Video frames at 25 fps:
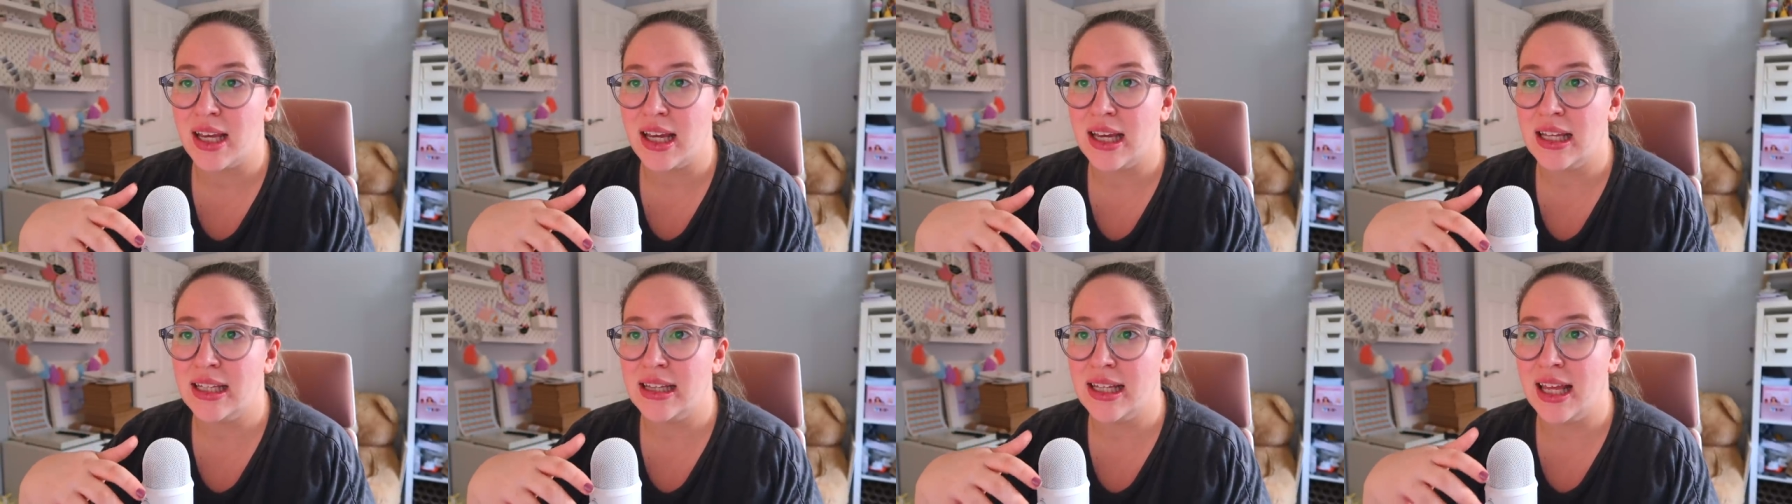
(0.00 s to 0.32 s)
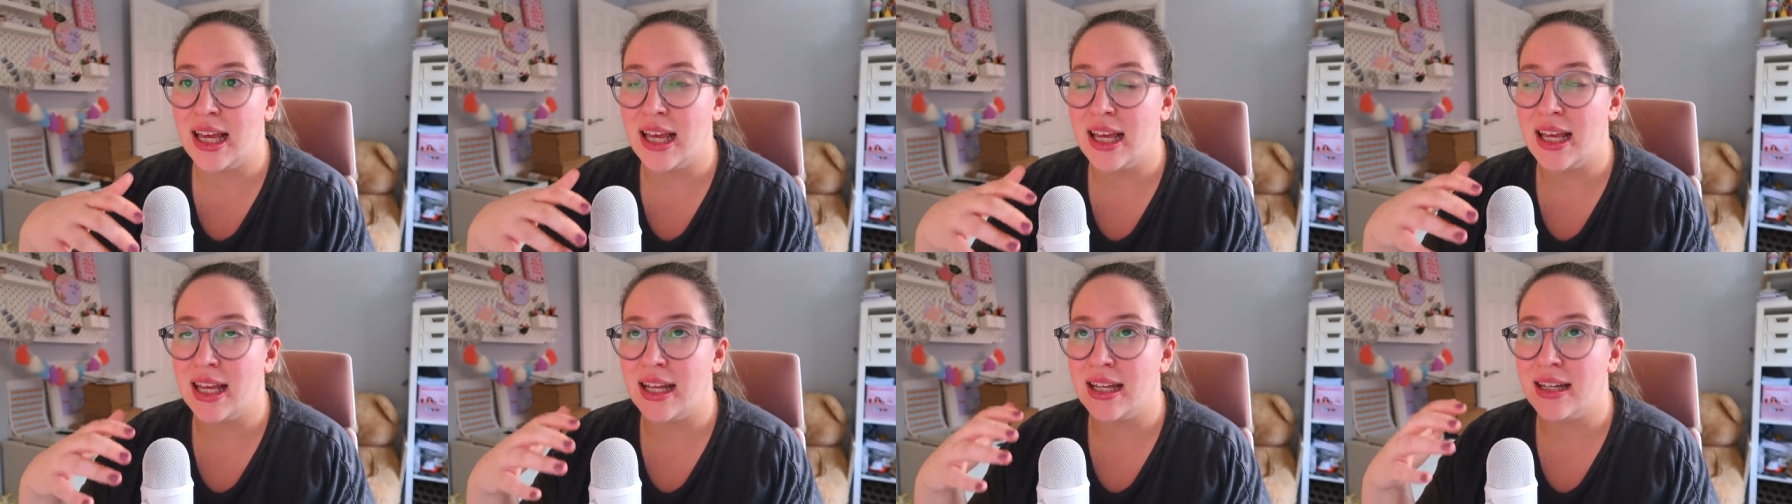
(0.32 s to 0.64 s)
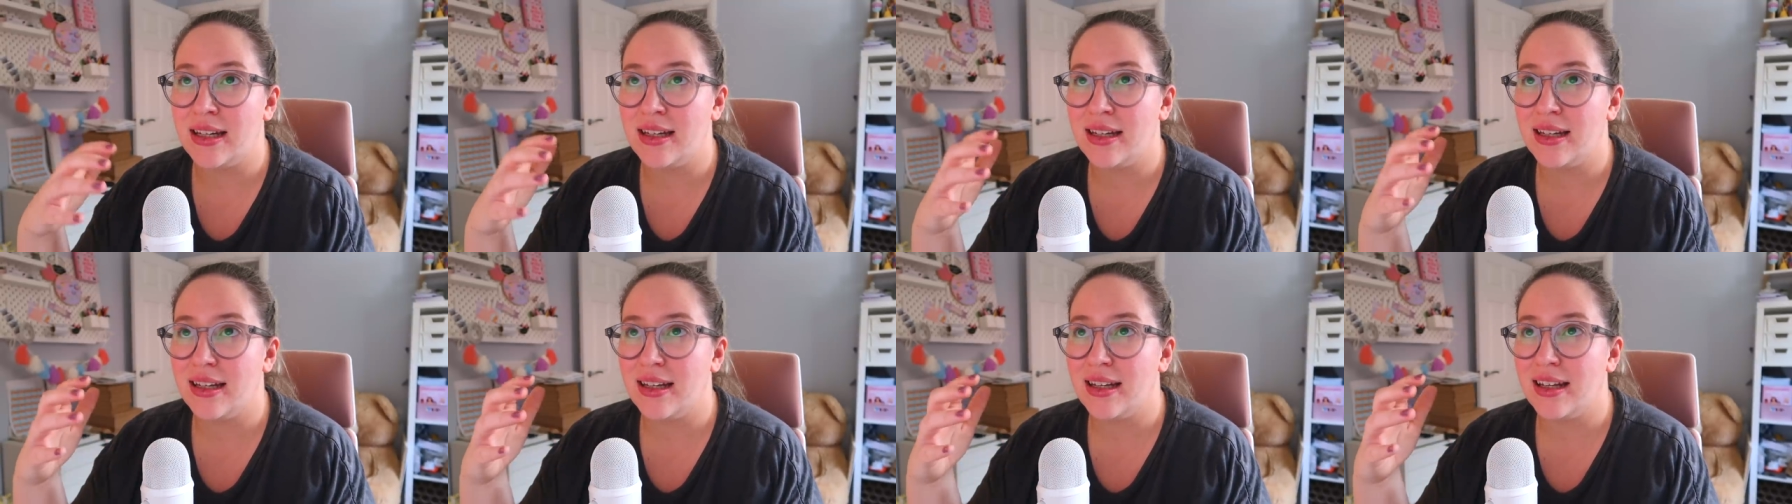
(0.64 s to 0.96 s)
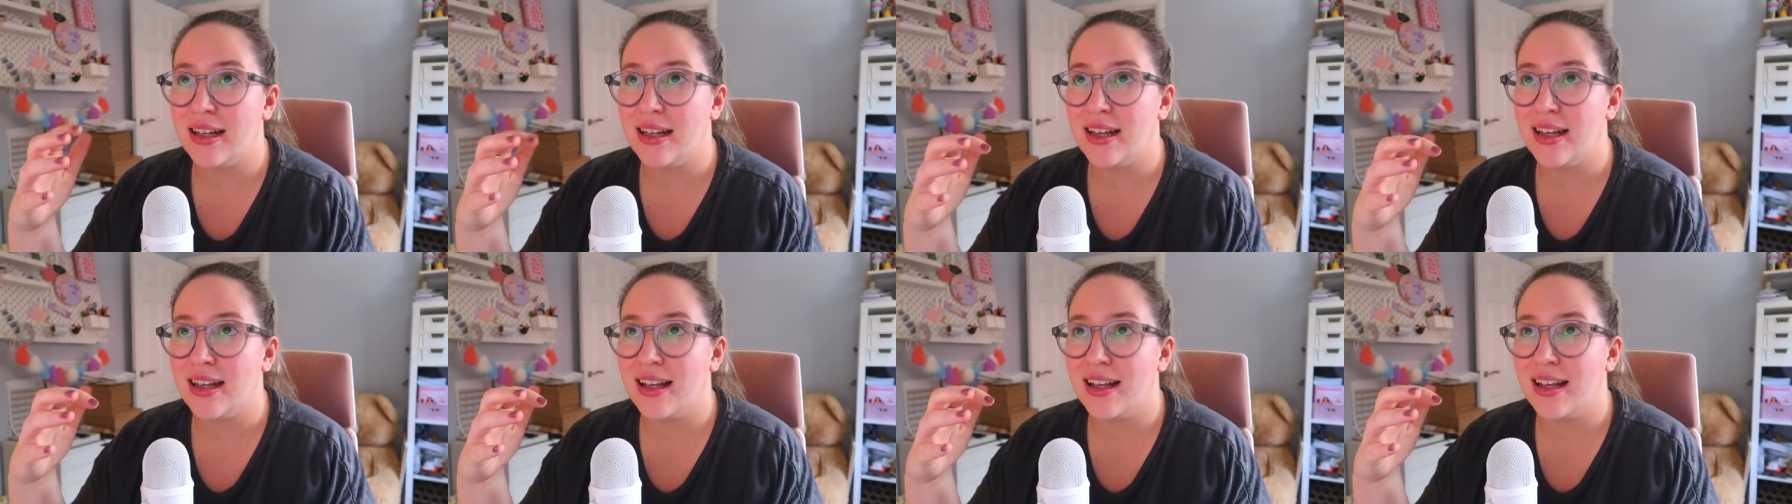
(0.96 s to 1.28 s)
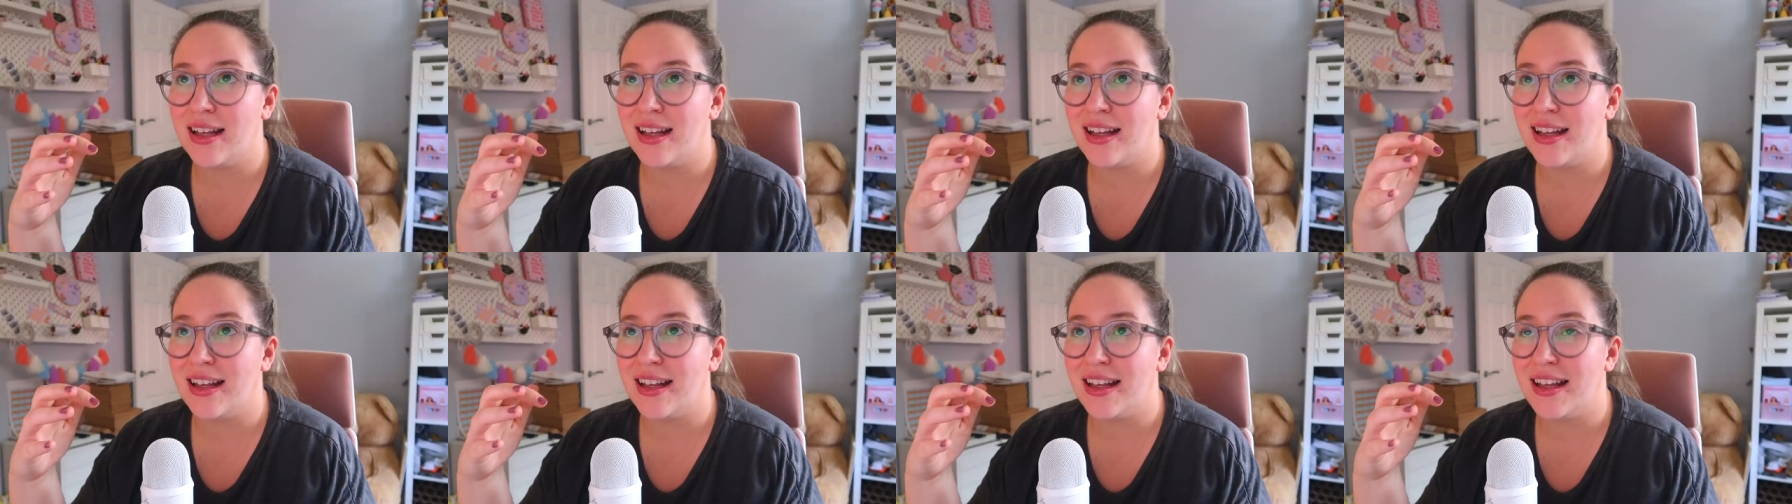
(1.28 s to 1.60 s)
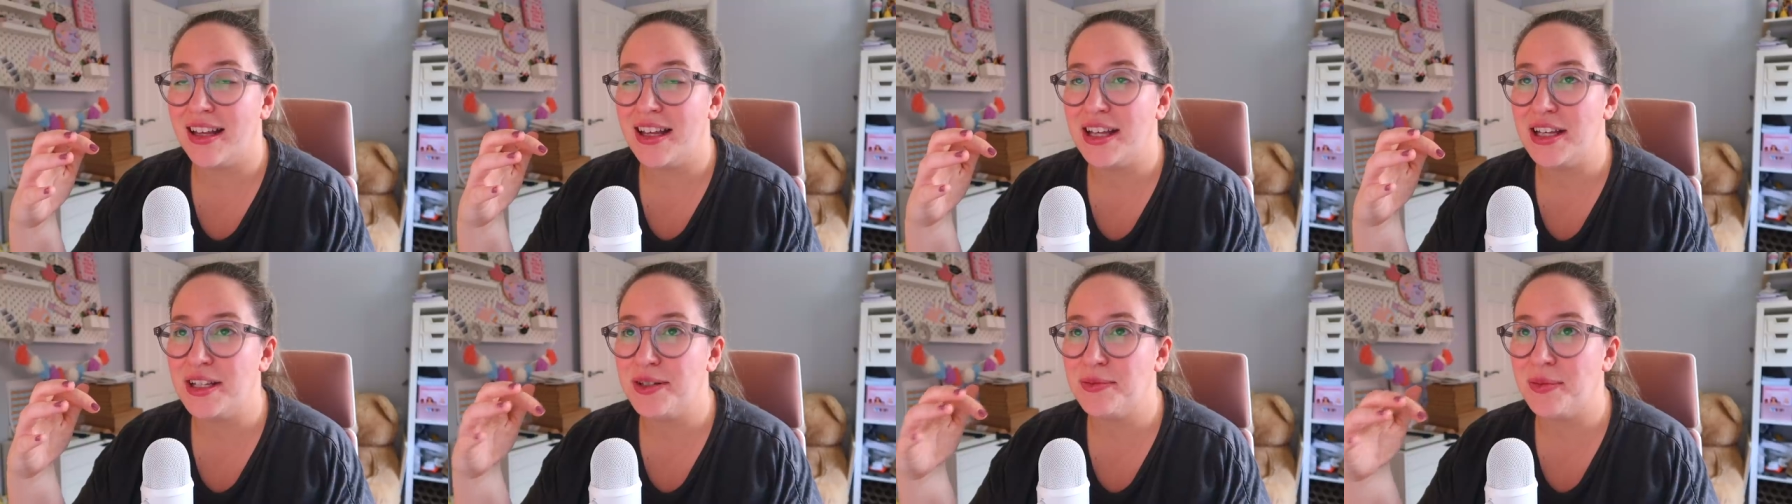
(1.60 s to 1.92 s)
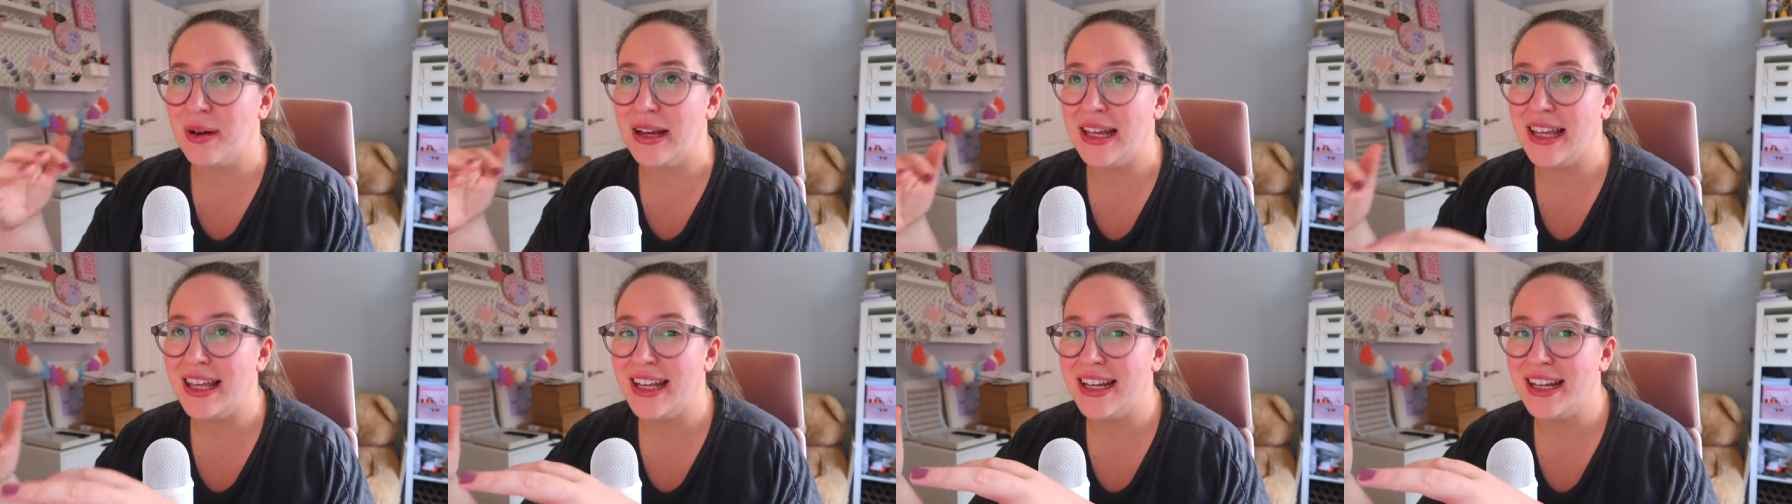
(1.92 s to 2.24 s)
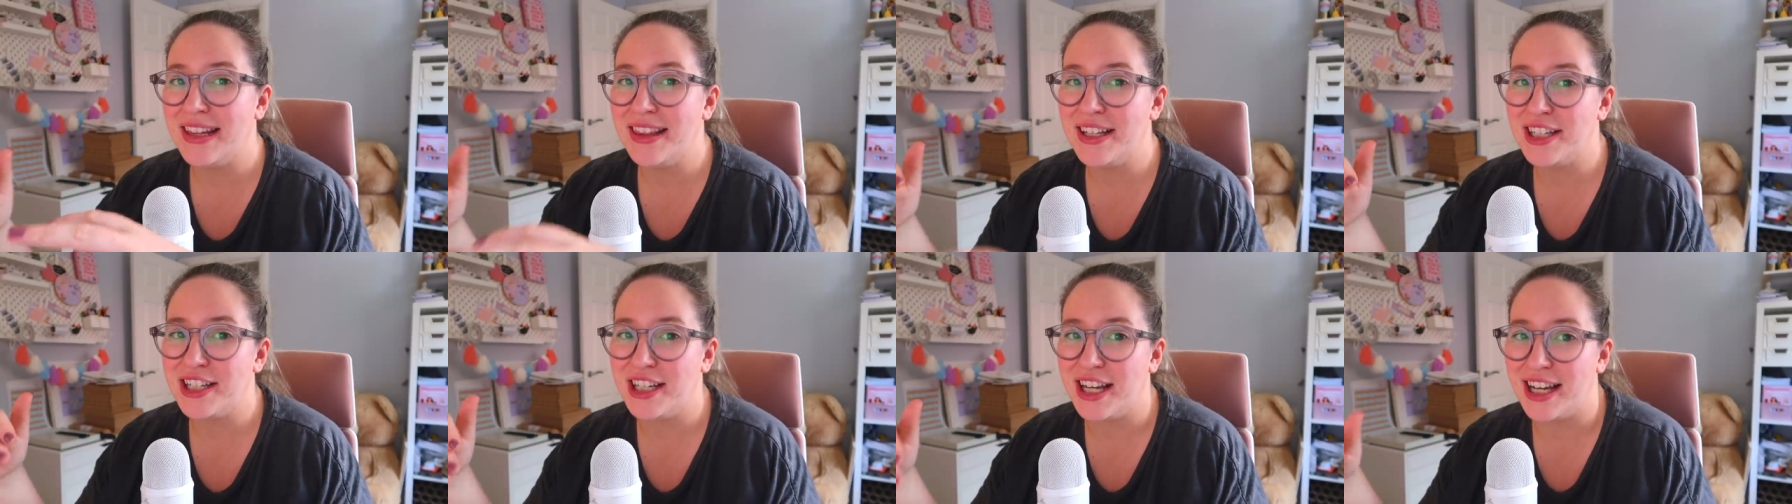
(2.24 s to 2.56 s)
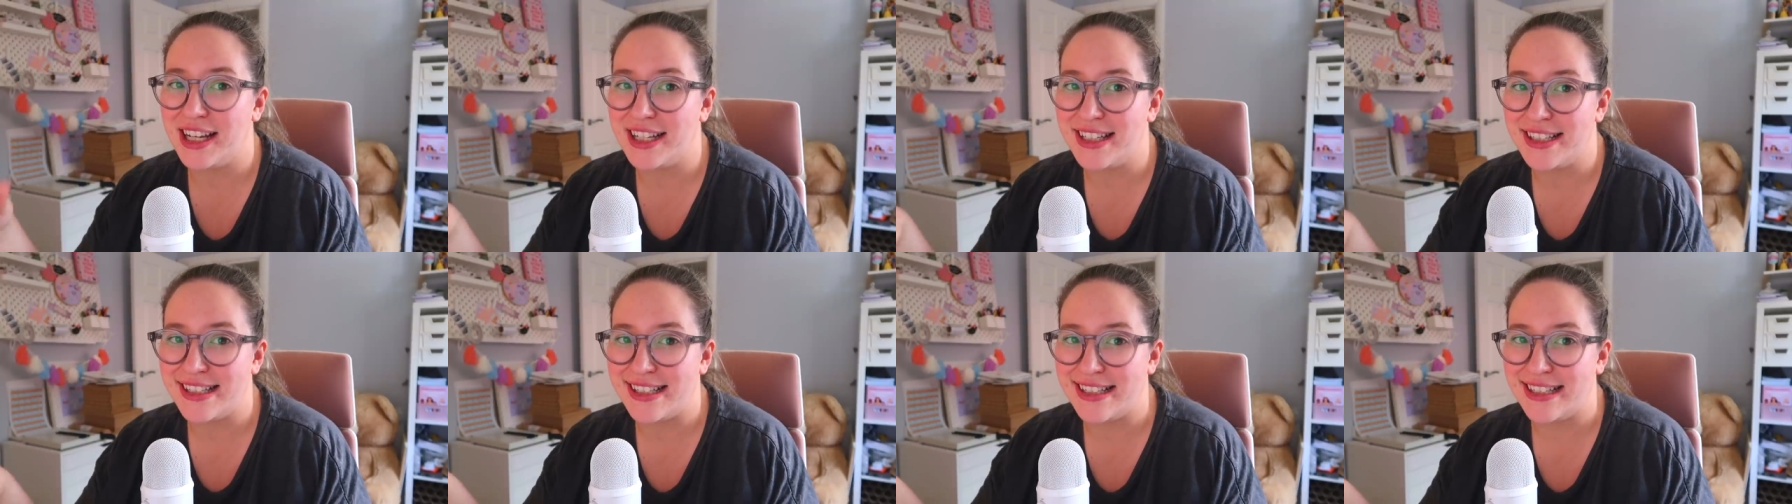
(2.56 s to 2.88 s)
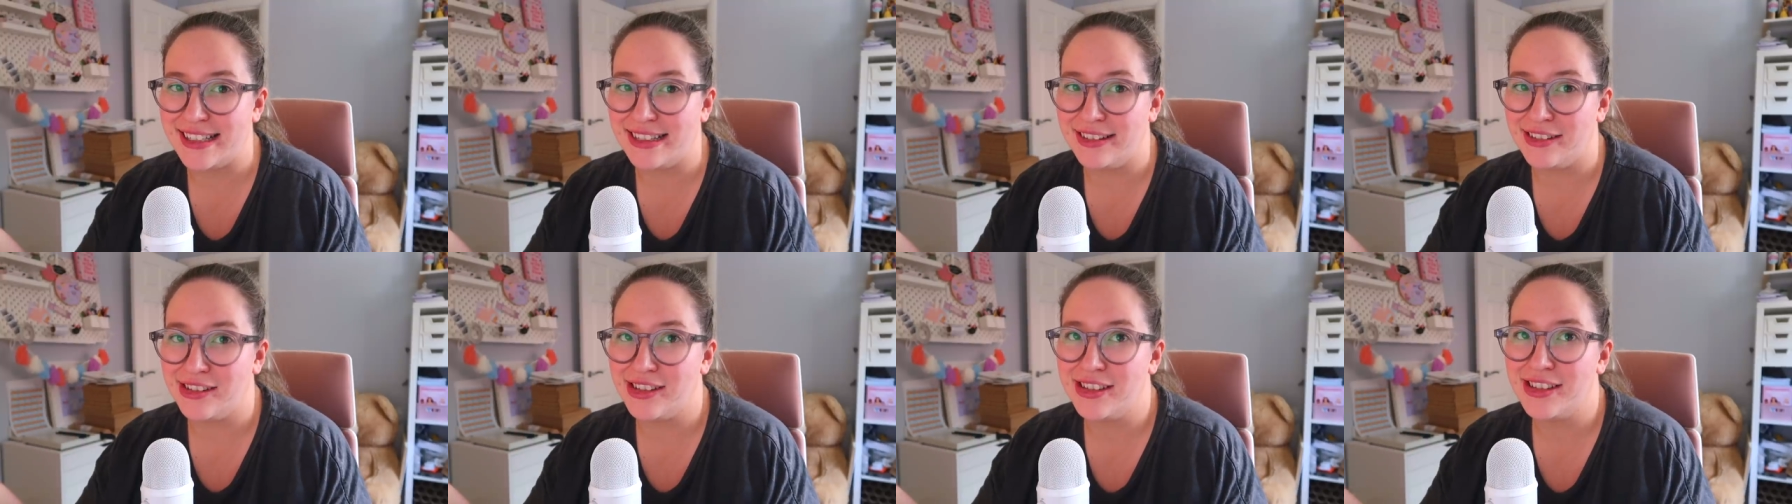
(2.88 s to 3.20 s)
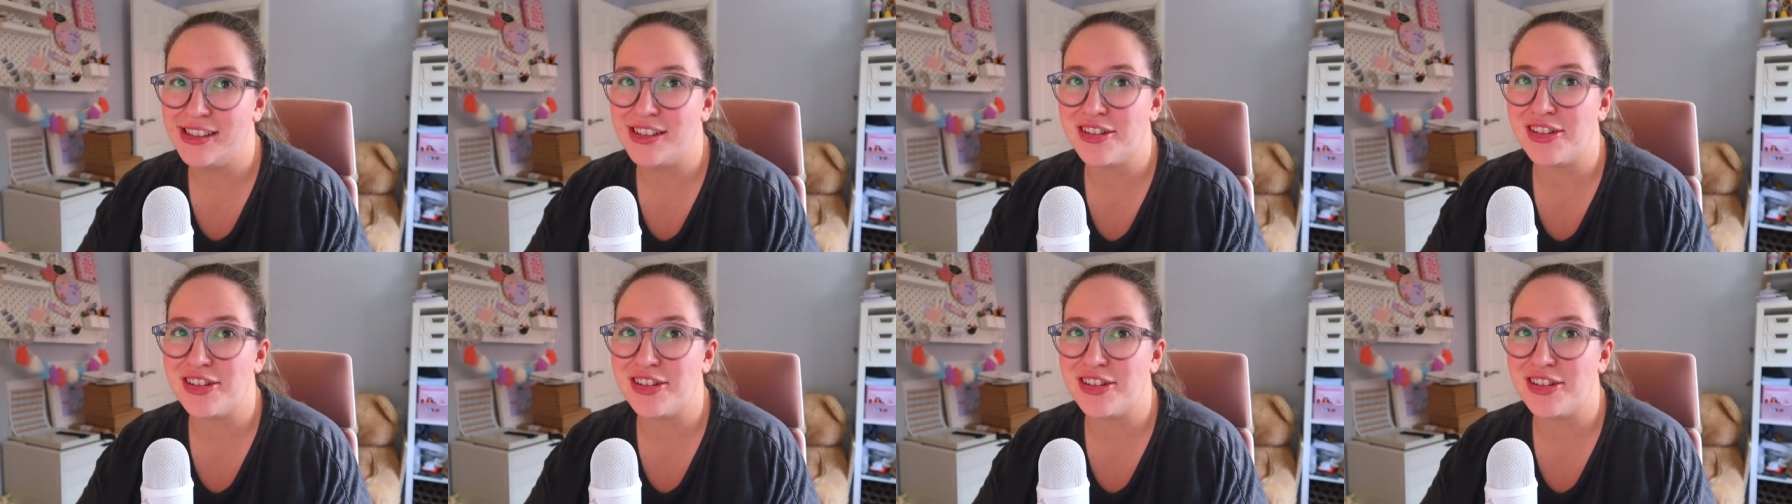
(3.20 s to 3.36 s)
And then he's waking in the night still,